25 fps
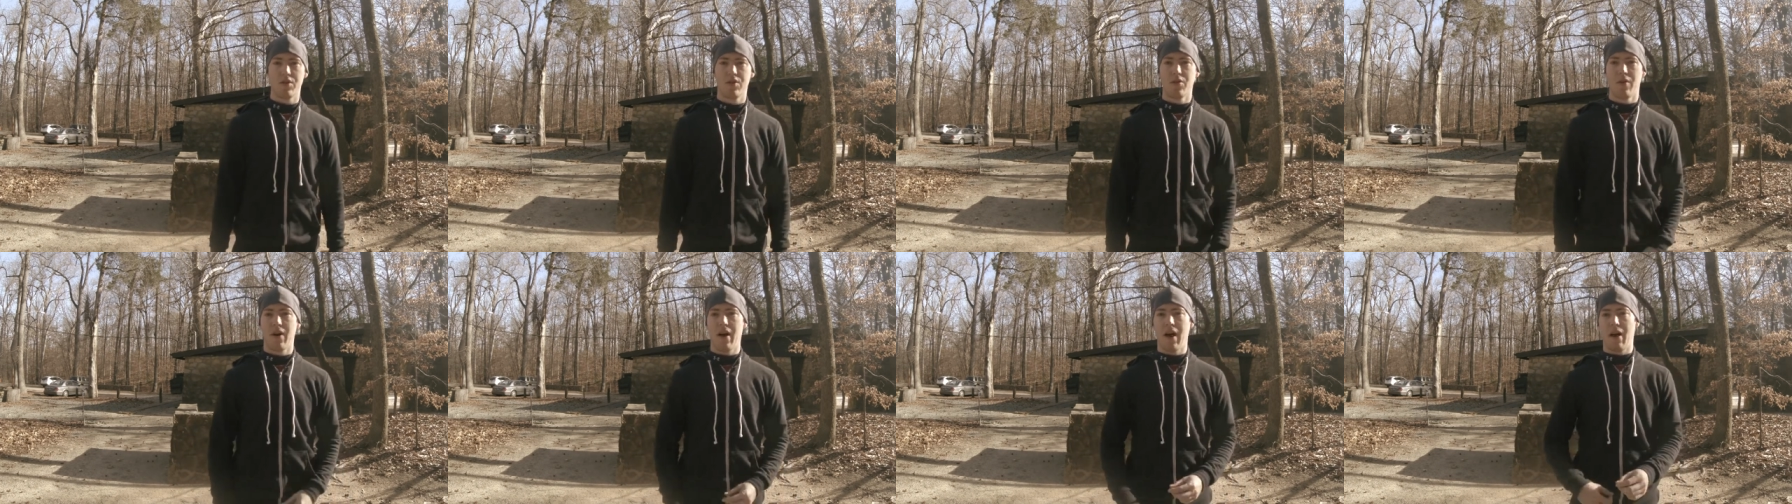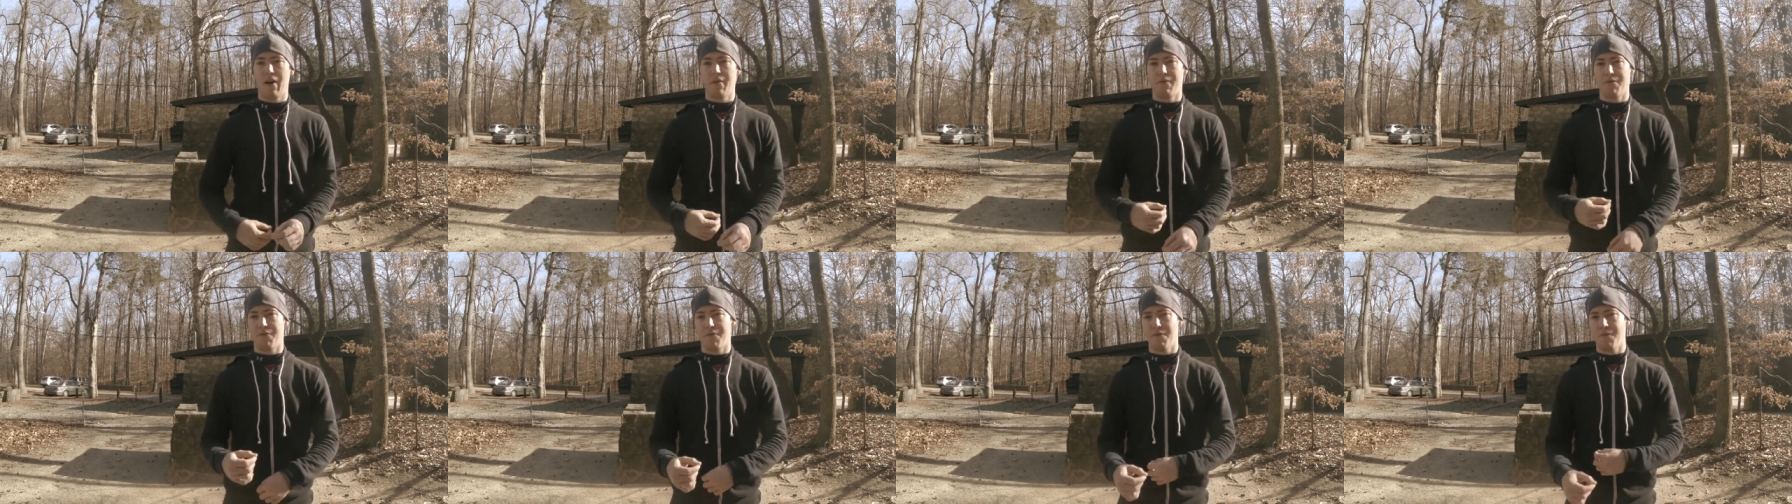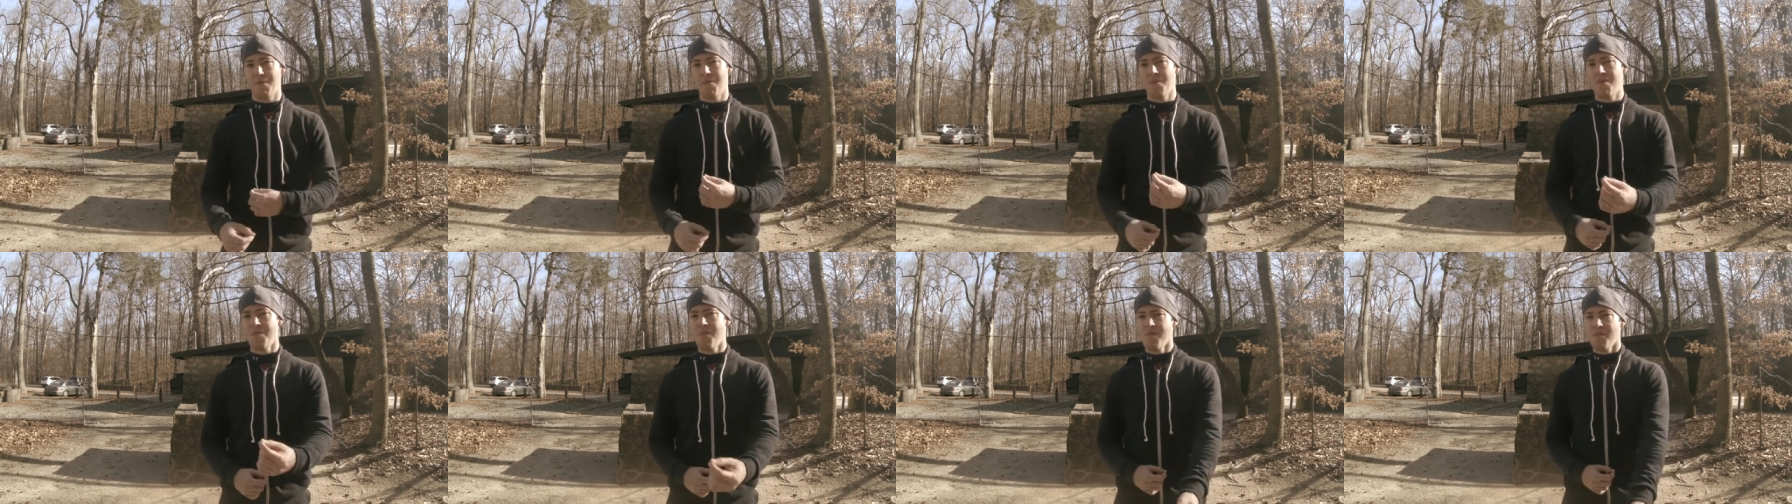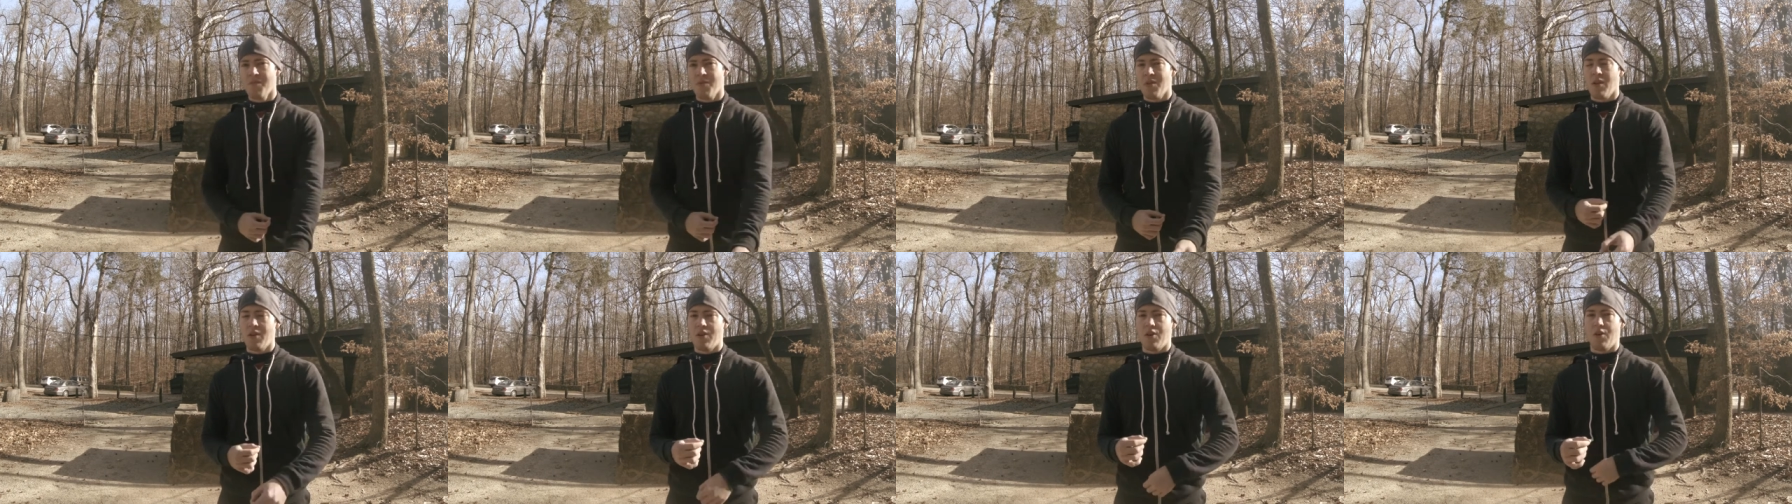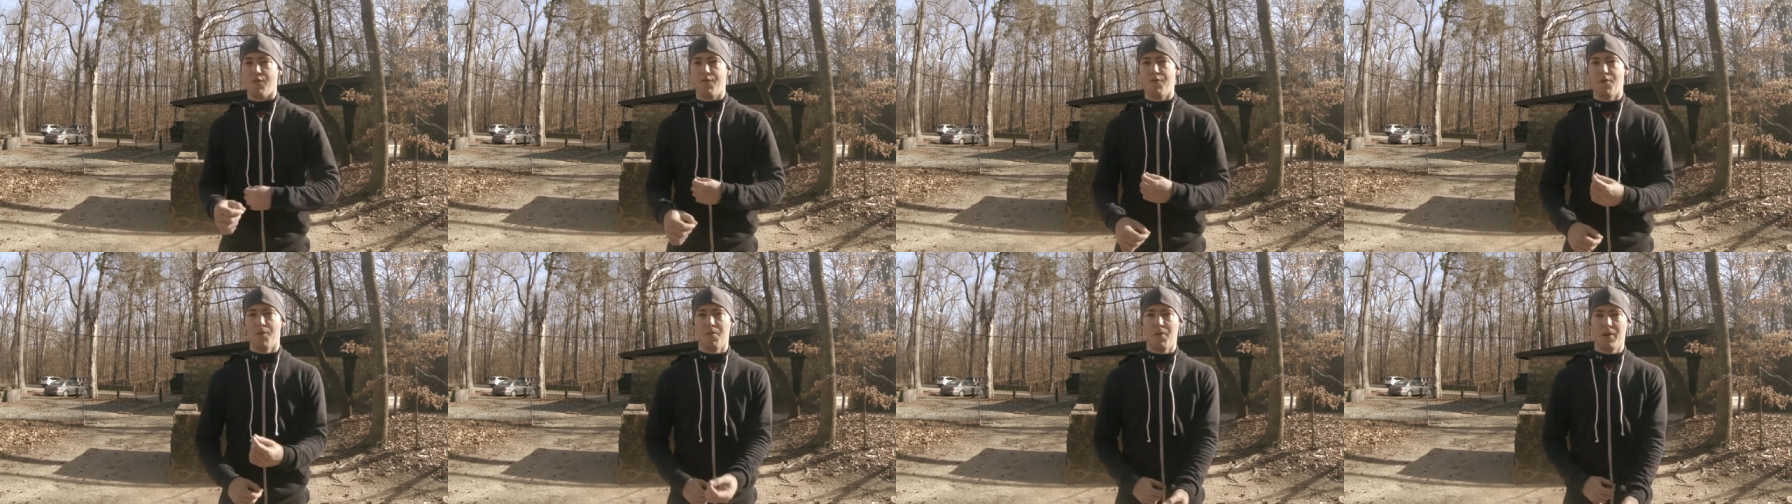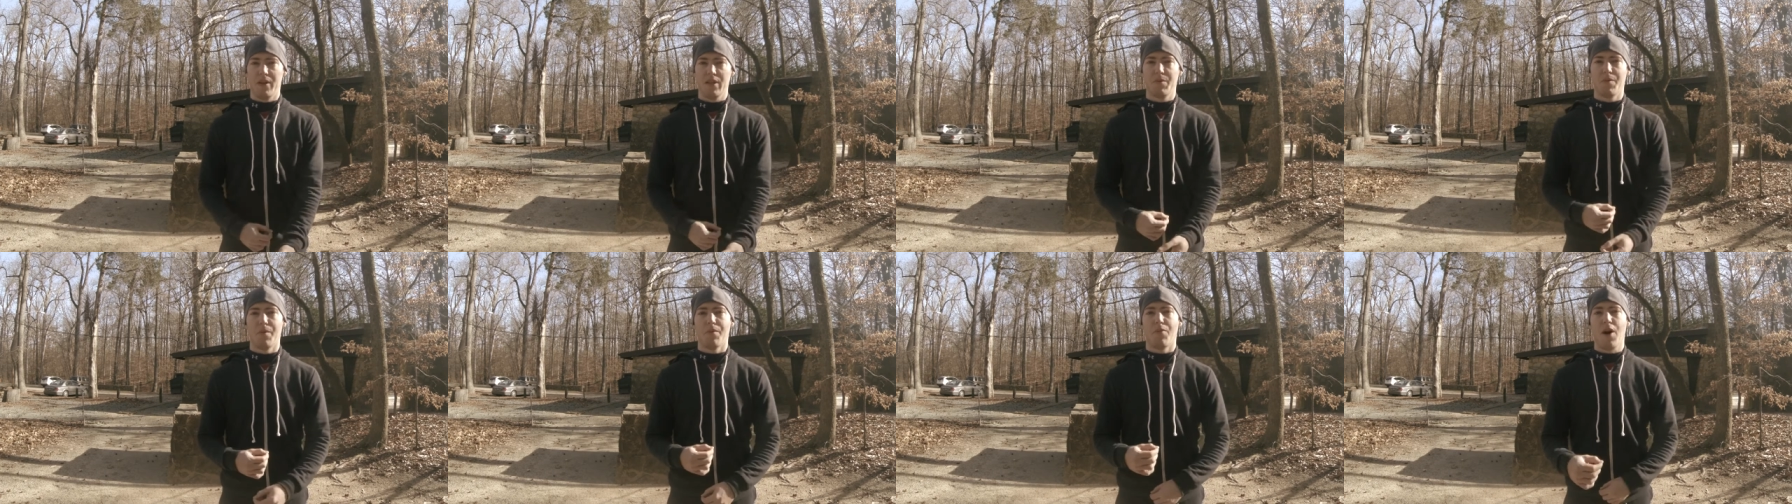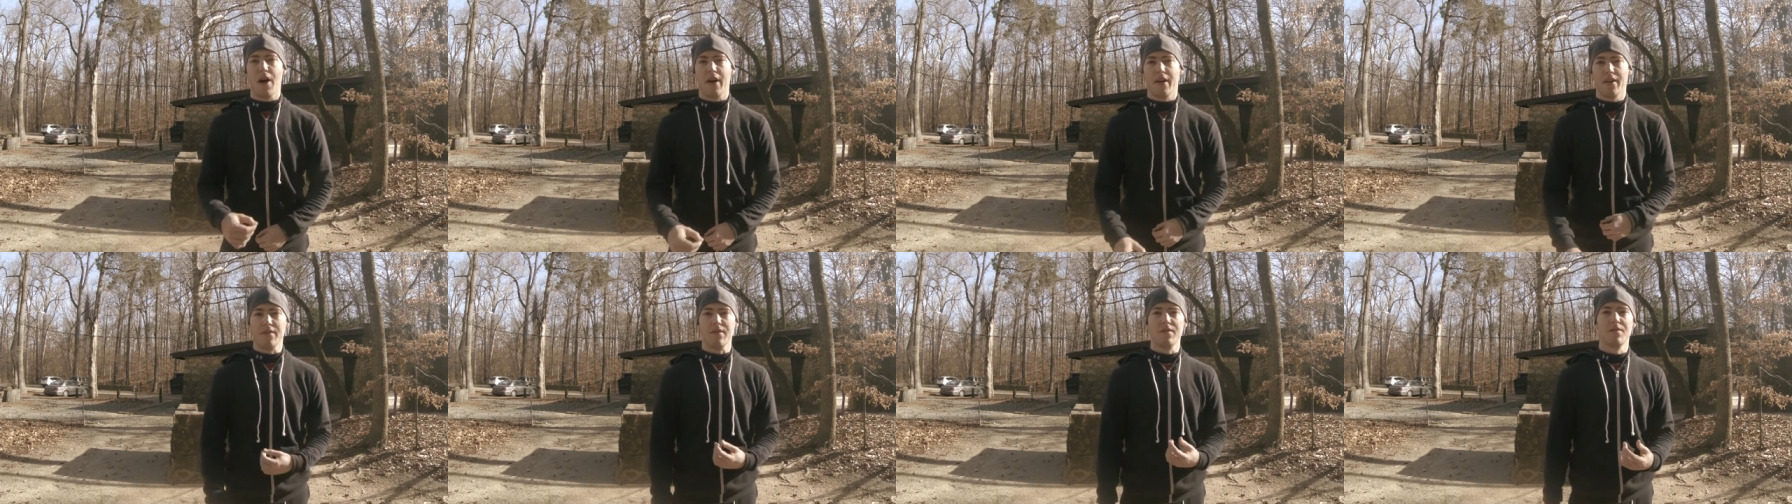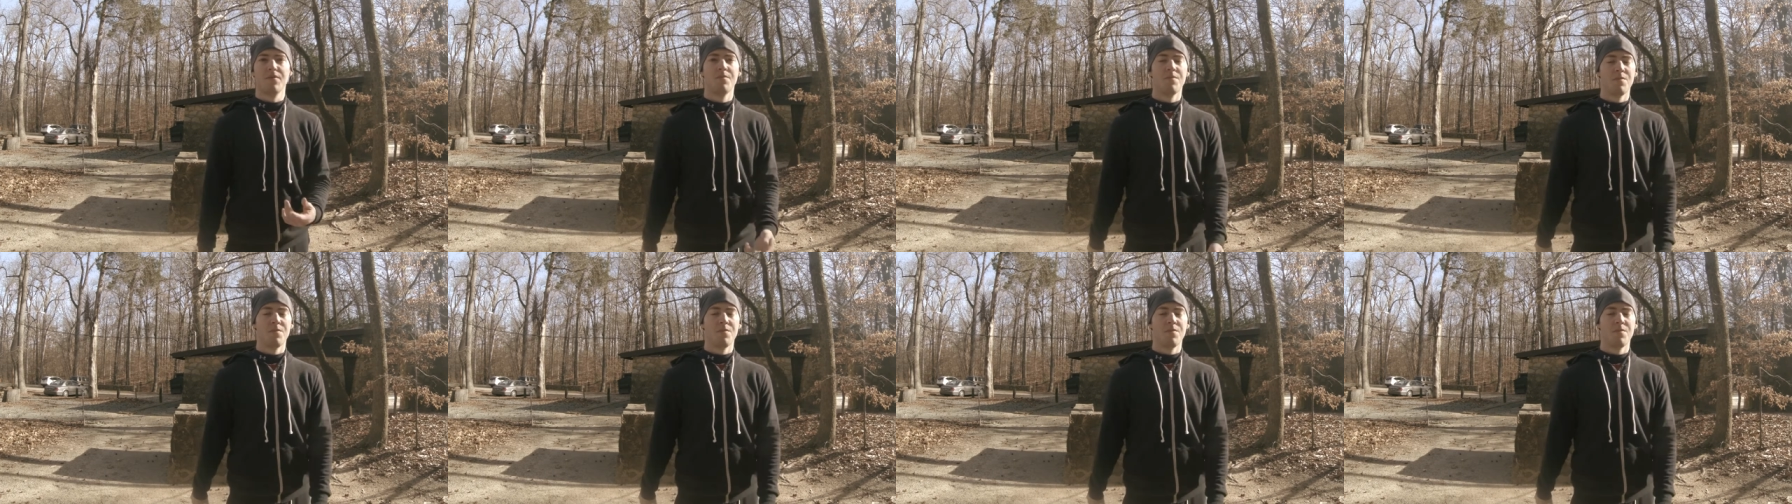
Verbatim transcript: still have your foot placement practice.